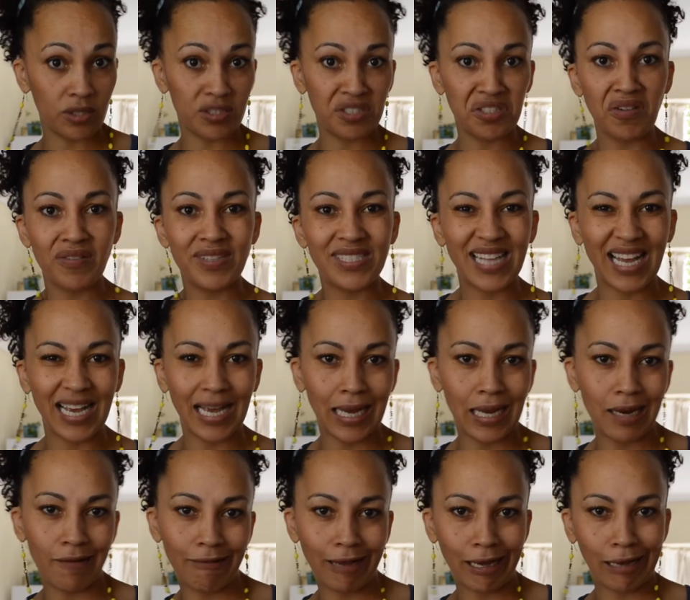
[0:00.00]
So it's like kind
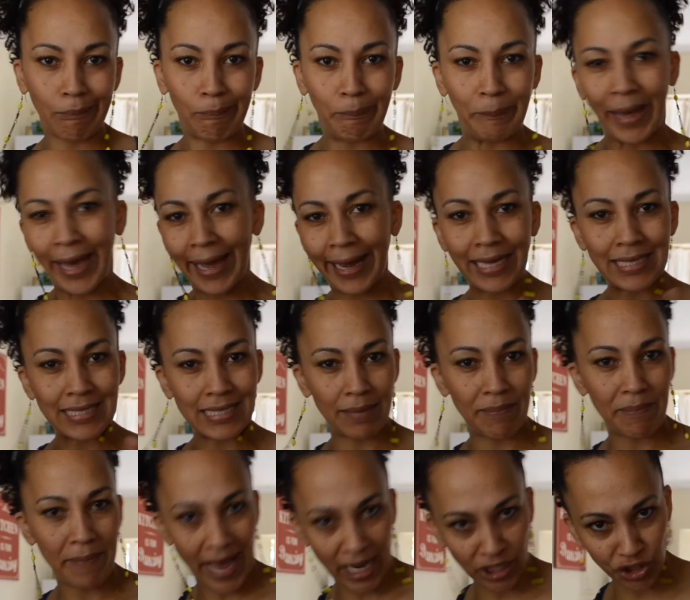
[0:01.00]
of like a bangers and
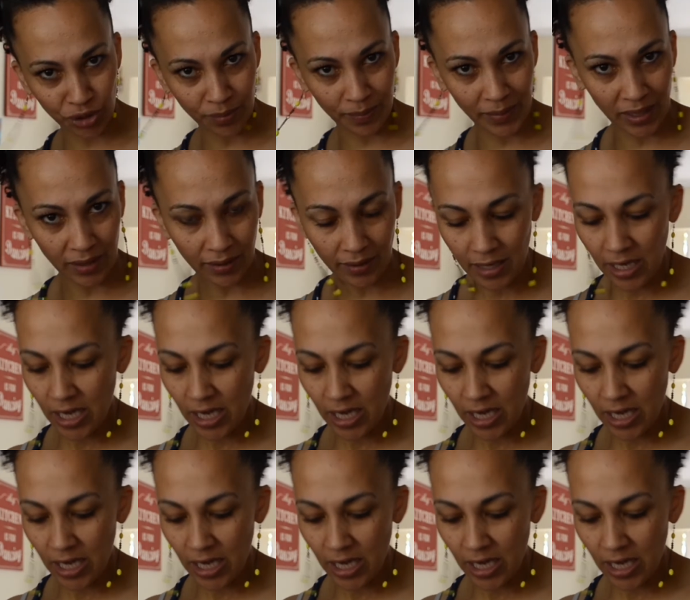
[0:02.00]
mash meal.